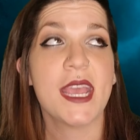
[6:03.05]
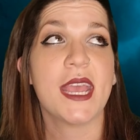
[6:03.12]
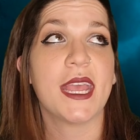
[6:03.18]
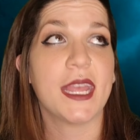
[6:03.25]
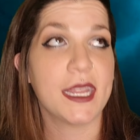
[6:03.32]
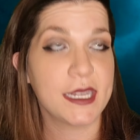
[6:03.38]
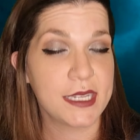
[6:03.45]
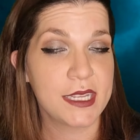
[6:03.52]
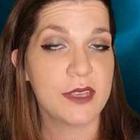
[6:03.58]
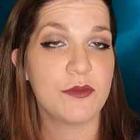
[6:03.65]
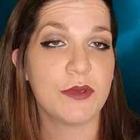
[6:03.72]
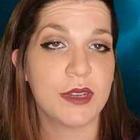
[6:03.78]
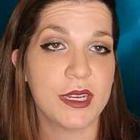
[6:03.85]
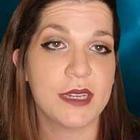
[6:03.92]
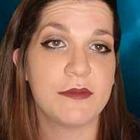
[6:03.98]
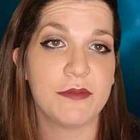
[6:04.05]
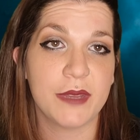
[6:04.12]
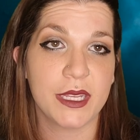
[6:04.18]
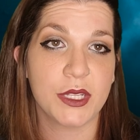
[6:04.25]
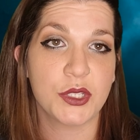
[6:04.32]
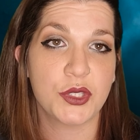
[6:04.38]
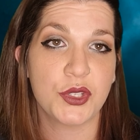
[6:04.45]
and he would
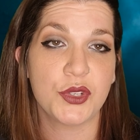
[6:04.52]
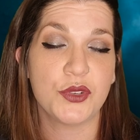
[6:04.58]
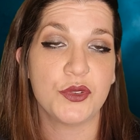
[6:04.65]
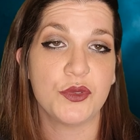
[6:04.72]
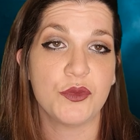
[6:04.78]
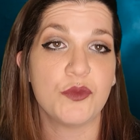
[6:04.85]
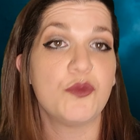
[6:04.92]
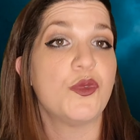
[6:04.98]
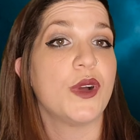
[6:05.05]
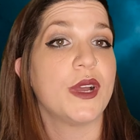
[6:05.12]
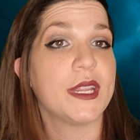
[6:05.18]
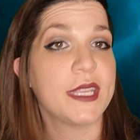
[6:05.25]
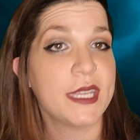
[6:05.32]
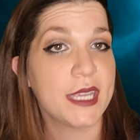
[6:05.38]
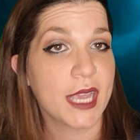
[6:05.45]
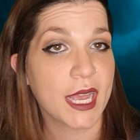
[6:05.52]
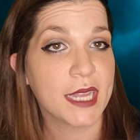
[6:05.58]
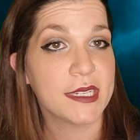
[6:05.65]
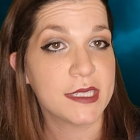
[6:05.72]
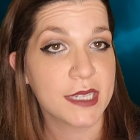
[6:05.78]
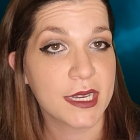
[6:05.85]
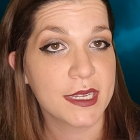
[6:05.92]
admit to what he
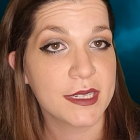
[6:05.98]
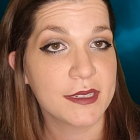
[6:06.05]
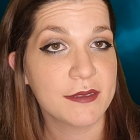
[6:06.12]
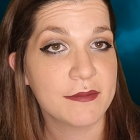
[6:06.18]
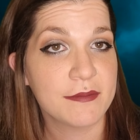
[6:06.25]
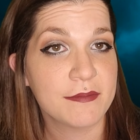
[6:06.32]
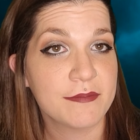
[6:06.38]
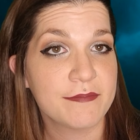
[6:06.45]
had done.